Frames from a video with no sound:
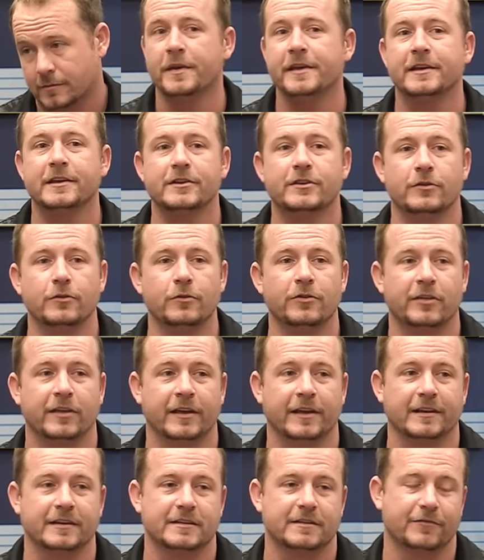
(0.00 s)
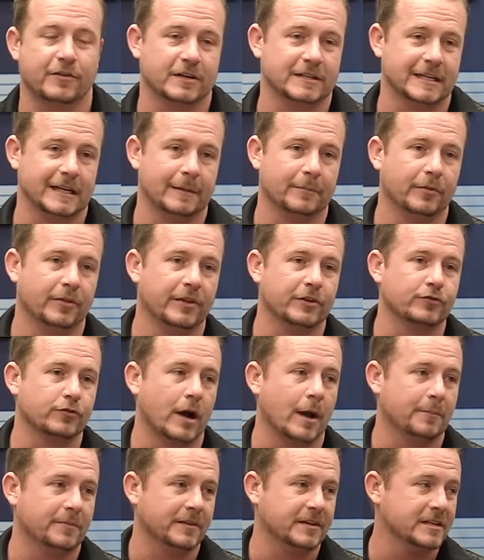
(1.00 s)
We can do things, for example, that
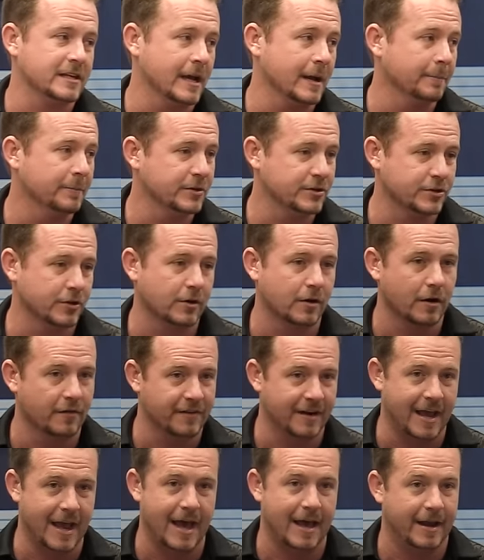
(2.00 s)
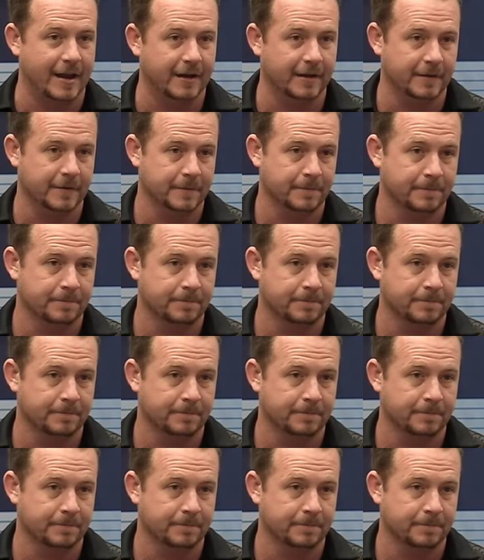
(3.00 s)
drop the temperature of an attic.